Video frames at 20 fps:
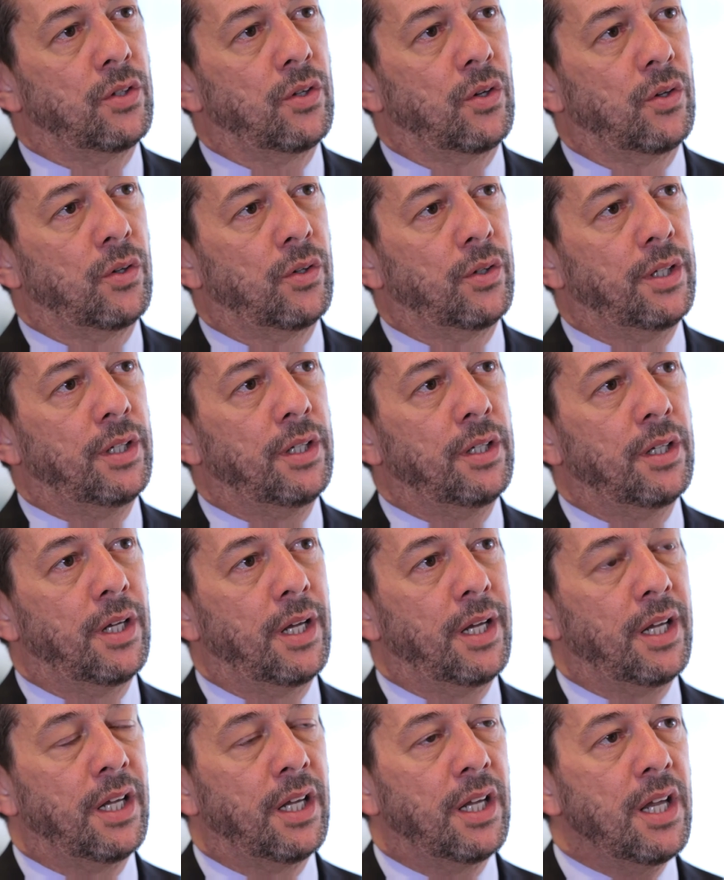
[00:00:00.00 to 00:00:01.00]
know, in
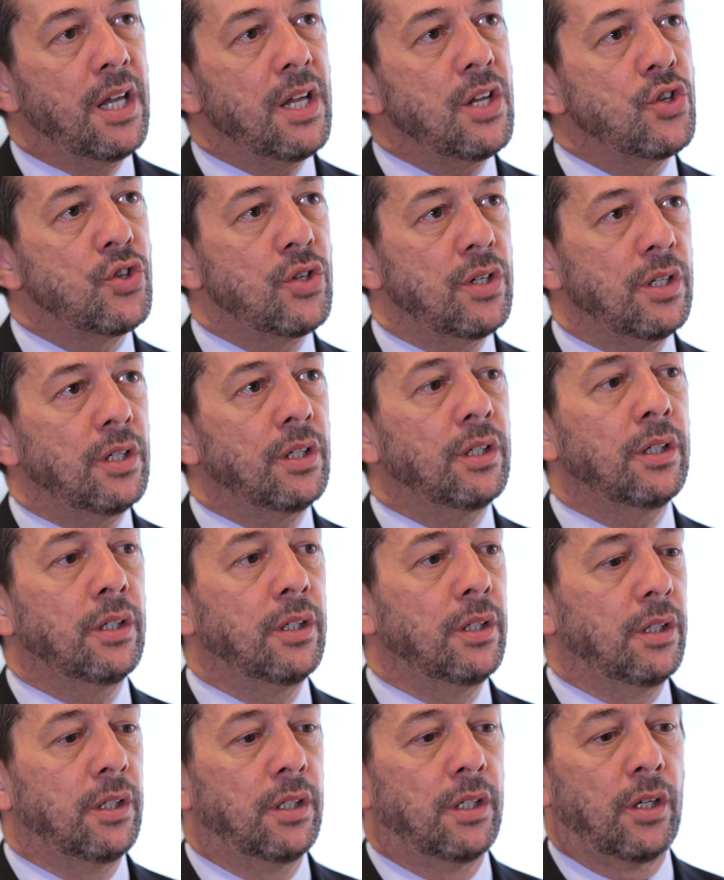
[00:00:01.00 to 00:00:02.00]
engaging
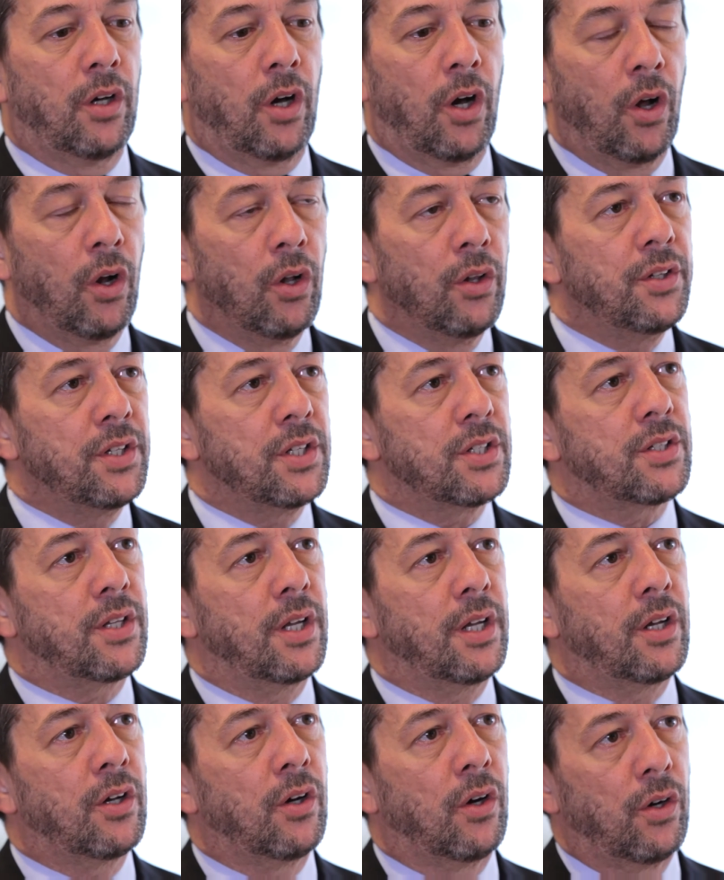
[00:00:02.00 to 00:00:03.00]
all these
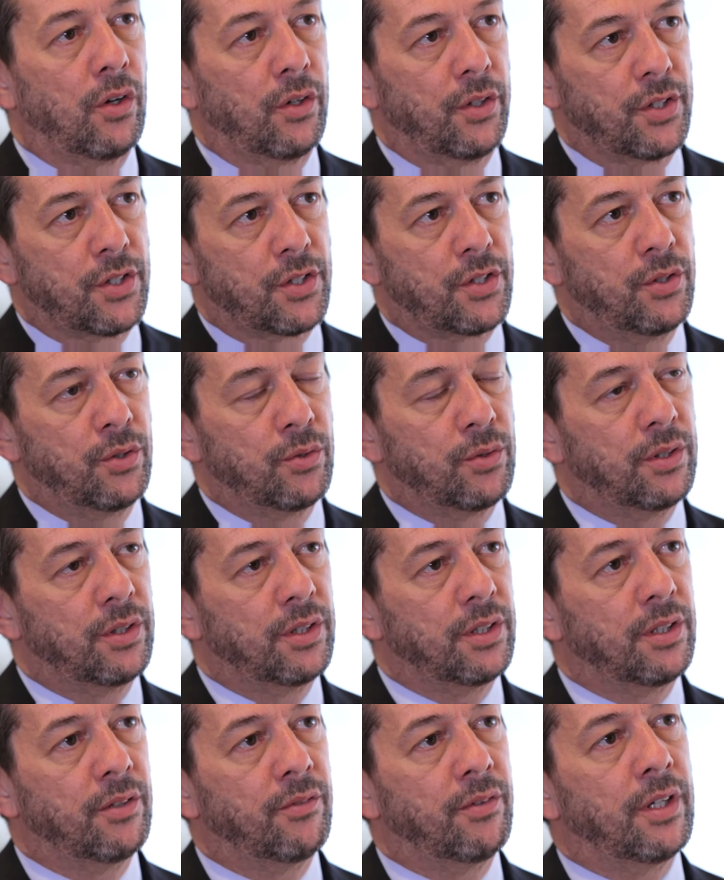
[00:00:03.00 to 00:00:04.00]
stakeholders during
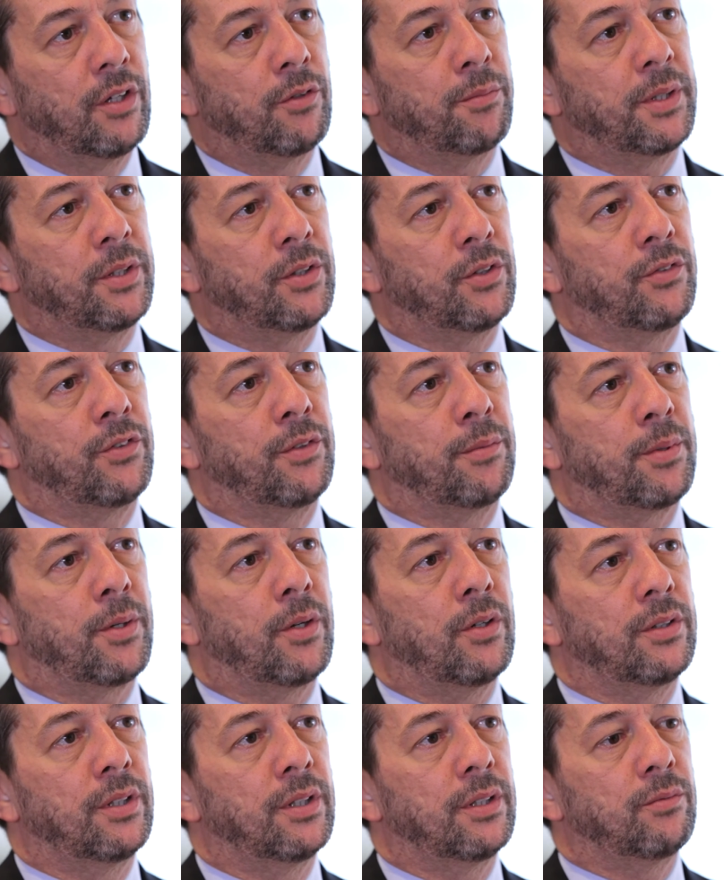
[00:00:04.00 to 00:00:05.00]
the development of the
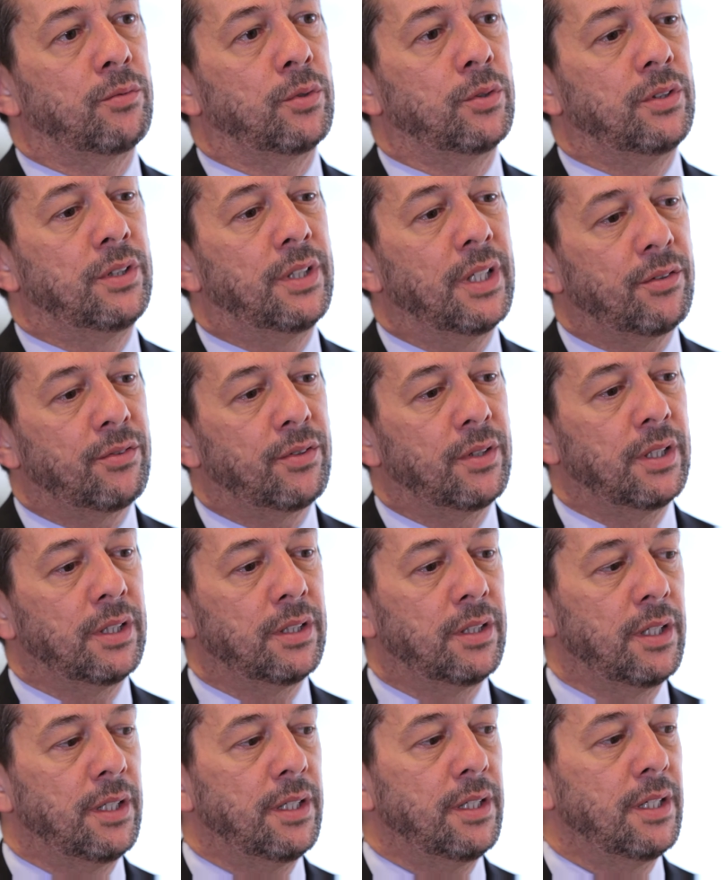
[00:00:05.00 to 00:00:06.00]
product would
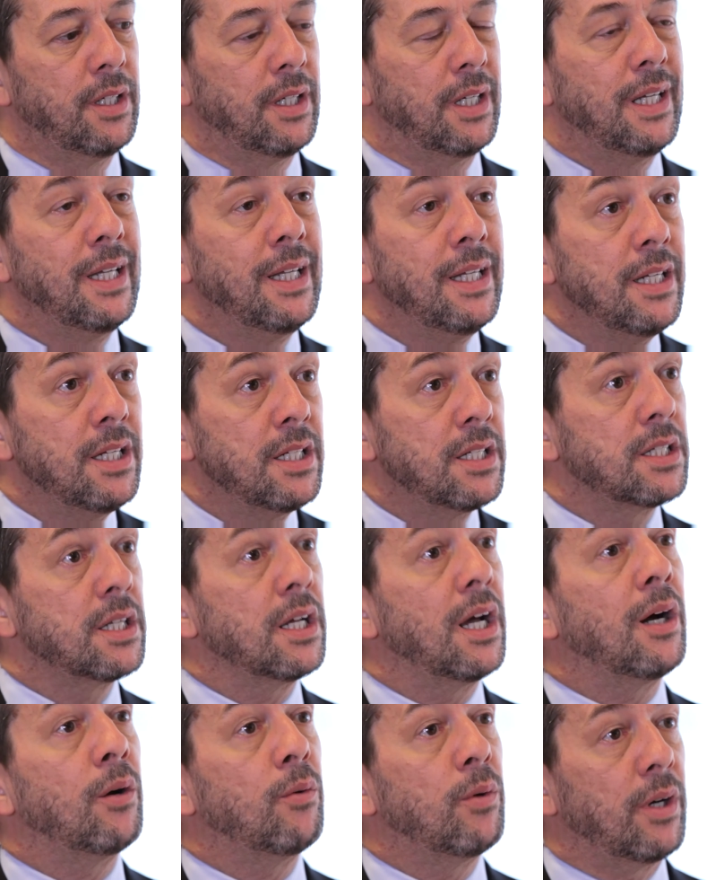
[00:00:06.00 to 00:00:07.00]
definitely ease
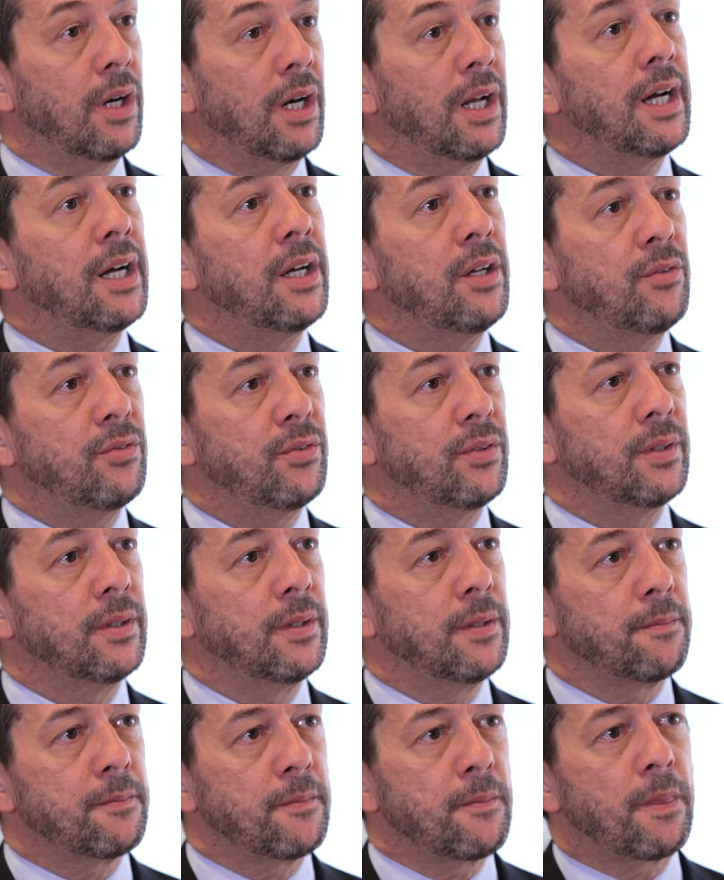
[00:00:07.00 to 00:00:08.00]
our life
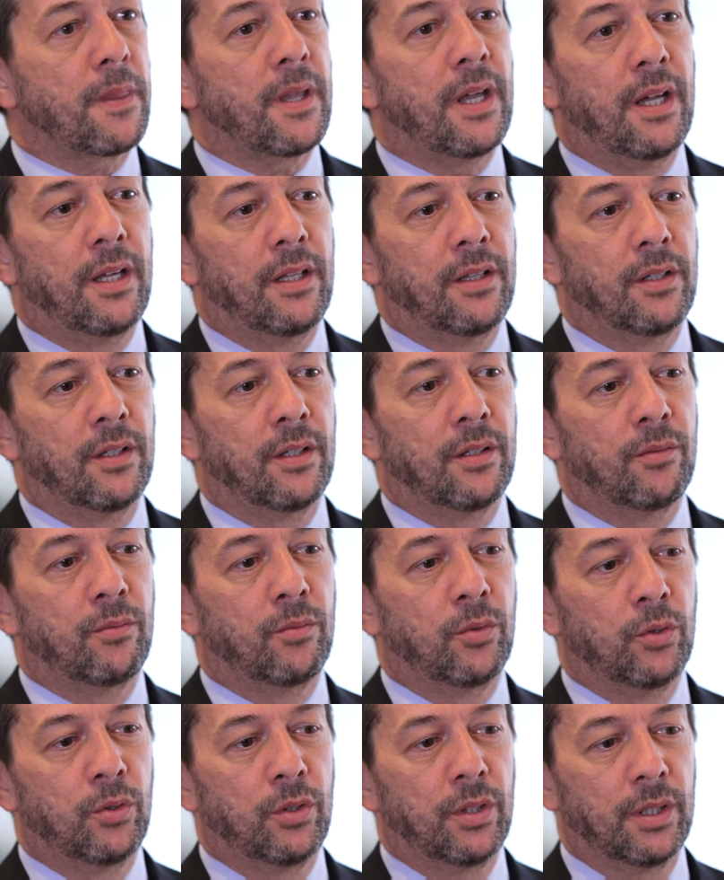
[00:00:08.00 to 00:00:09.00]
and uh,
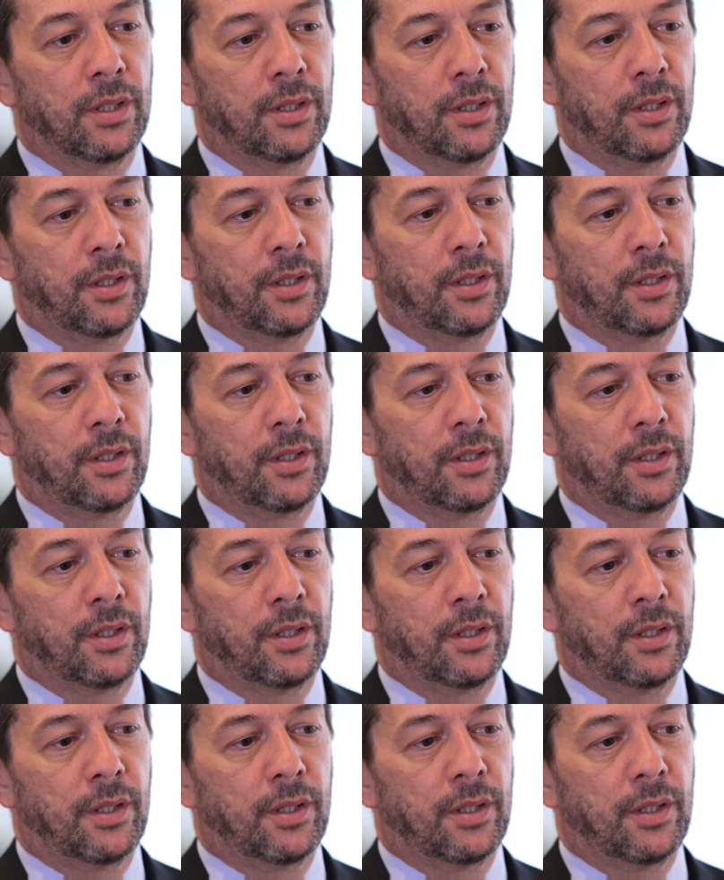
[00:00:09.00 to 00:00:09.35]
would uh,